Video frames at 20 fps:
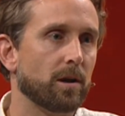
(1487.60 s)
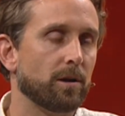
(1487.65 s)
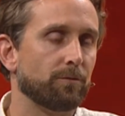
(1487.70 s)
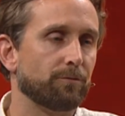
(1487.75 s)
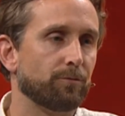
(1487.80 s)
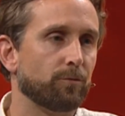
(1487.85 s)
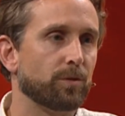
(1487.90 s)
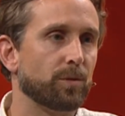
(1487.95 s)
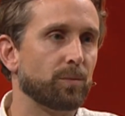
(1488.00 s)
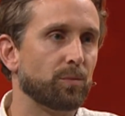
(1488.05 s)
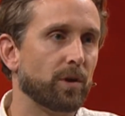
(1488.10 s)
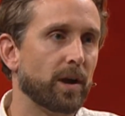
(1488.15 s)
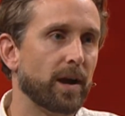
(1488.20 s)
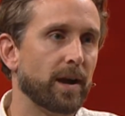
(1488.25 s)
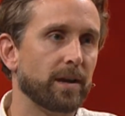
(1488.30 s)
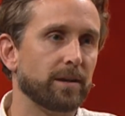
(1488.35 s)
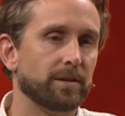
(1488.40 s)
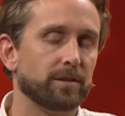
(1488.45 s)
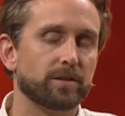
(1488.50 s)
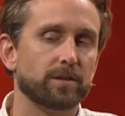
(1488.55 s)
for the
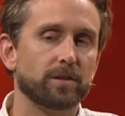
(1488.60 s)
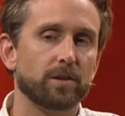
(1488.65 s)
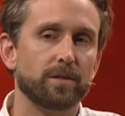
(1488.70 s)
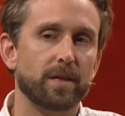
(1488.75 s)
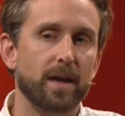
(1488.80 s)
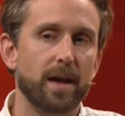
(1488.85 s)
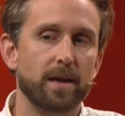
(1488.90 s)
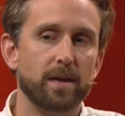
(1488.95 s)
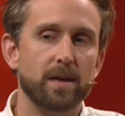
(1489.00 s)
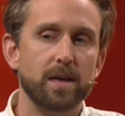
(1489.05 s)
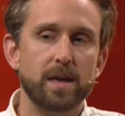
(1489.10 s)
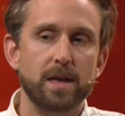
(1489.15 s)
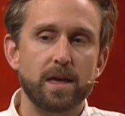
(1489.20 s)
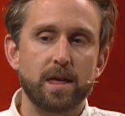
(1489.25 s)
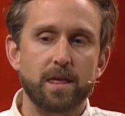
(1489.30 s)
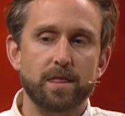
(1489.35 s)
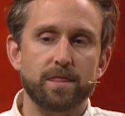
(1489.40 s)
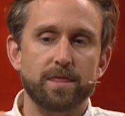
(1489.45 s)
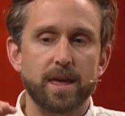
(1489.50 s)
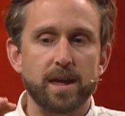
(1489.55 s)
brand so that
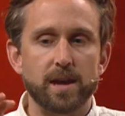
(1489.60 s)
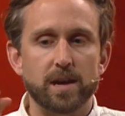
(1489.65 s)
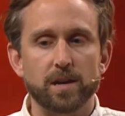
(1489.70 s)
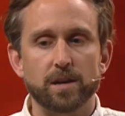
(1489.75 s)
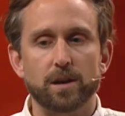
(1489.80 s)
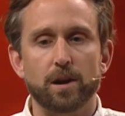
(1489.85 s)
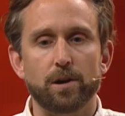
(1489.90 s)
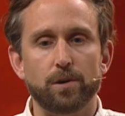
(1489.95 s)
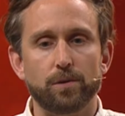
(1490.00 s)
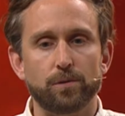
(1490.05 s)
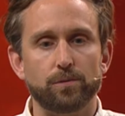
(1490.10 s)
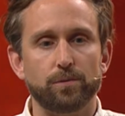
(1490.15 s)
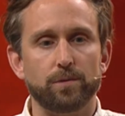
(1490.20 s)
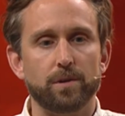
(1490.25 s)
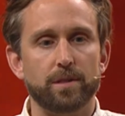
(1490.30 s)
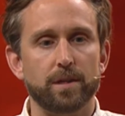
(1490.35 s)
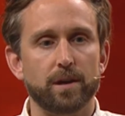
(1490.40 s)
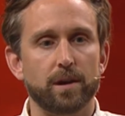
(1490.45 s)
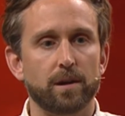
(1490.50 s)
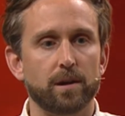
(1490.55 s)
they can
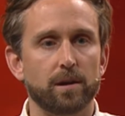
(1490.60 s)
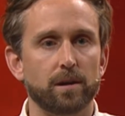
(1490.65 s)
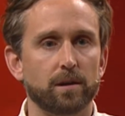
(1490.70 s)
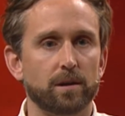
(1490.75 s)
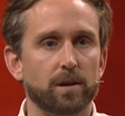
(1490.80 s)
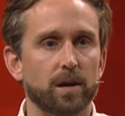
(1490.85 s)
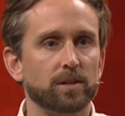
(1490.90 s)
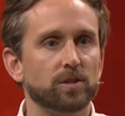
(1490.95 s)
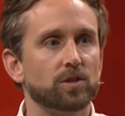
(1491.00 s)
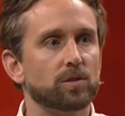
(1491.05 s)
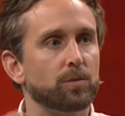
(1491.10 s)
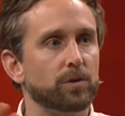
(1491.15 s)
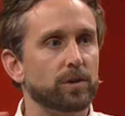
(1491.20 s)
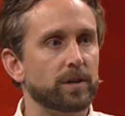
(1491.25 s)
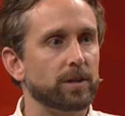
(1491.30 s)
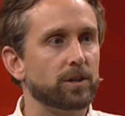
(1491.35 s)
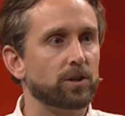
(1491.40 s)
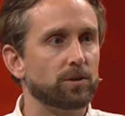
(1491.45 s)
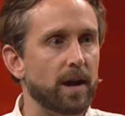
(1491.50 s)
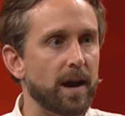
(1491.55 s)
own the customer
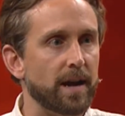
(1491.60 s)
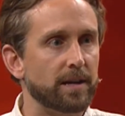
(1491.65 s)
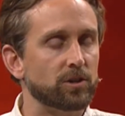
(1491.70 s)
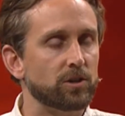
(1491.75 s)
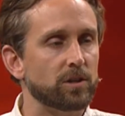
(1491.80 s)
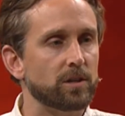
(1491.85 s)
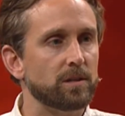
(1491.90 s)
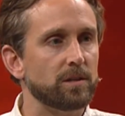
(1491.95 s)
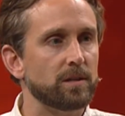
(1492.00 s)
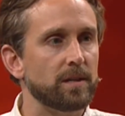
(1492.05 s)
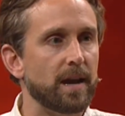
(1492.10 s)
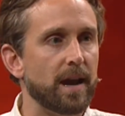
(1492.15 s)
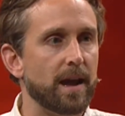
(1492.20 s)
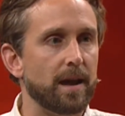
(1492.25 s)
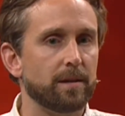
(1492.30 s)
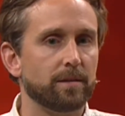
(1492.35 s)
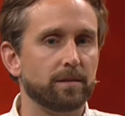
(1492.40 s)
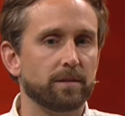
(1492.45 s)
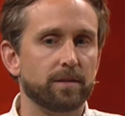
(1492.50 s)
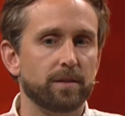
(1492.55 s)
interaction
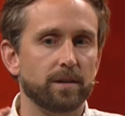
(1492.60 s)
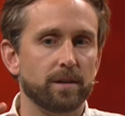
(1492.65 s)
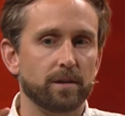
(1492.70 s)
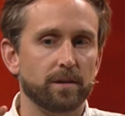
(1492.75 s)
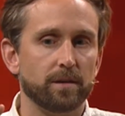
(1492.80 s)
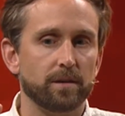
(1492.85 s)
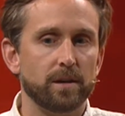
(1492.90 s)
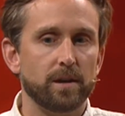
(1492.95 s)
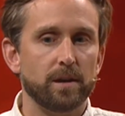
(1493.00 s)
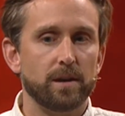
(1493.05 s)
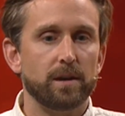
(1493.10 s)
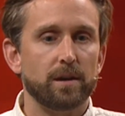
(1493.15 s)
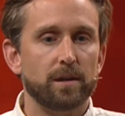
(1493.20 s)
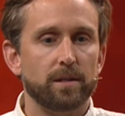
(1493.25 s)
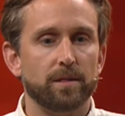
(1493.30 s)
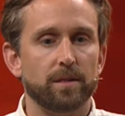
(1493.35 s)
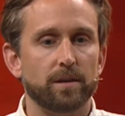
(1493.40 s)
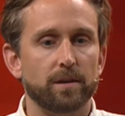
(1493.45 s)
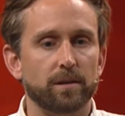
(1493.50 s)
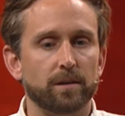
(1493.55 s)
and the
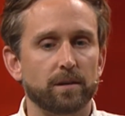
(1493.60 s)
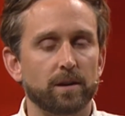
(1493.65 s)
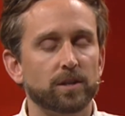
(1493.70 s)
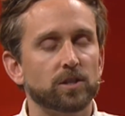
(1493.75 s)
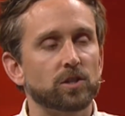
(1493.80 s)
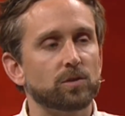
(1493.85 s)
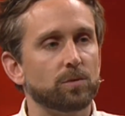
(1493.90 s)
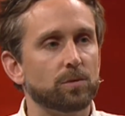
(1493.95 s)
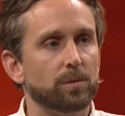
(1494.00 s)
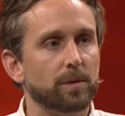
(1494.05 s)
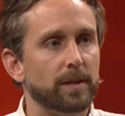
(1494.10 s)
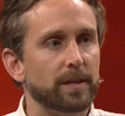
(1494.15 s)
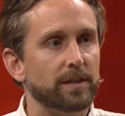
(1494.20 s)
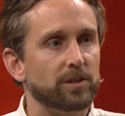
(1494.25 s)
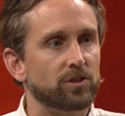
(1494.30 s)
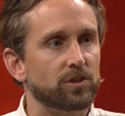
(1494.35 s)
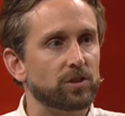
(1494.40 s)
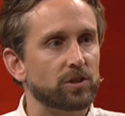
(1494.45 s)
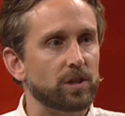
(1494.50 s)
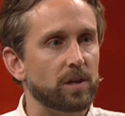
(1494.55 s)
customer
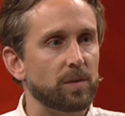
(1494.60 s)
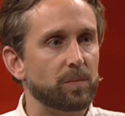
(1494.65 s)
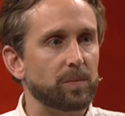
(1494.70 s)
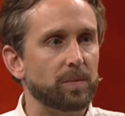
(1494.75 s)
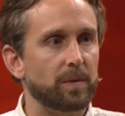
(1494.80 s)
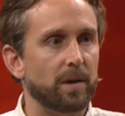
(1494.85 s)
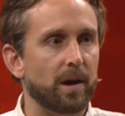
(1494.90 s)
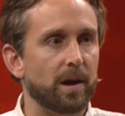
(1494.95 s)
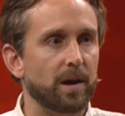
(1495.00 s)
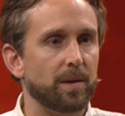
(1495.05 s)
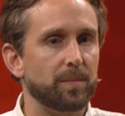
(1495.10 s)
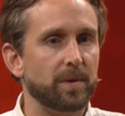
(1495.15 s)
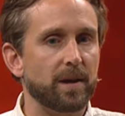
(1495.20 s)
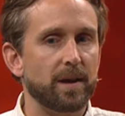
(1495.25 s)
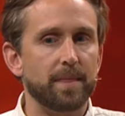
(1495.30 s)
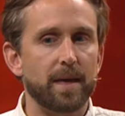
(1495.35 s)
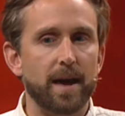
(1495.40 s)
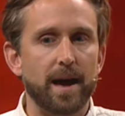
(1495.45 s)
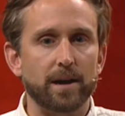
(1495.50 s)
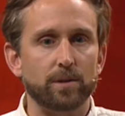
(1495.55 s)
relationship
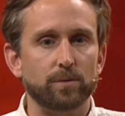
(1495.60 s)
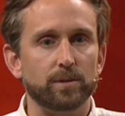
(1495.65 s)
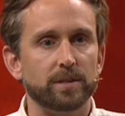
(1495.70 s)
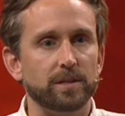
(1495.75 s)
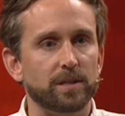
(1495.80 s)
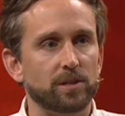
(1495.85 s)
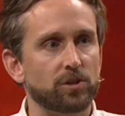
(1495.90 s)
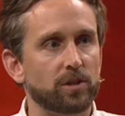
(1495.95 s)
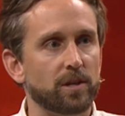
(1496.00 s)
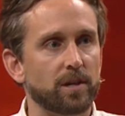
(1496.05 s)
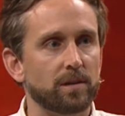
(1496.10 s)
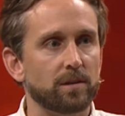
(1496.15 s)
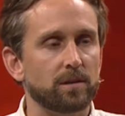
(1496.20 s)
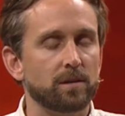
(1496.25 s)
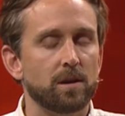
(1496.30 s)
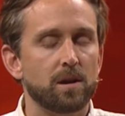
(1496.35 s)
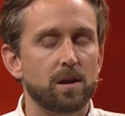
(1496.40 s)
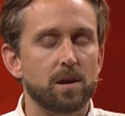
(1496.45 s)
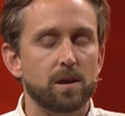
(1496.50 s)
and the acquisition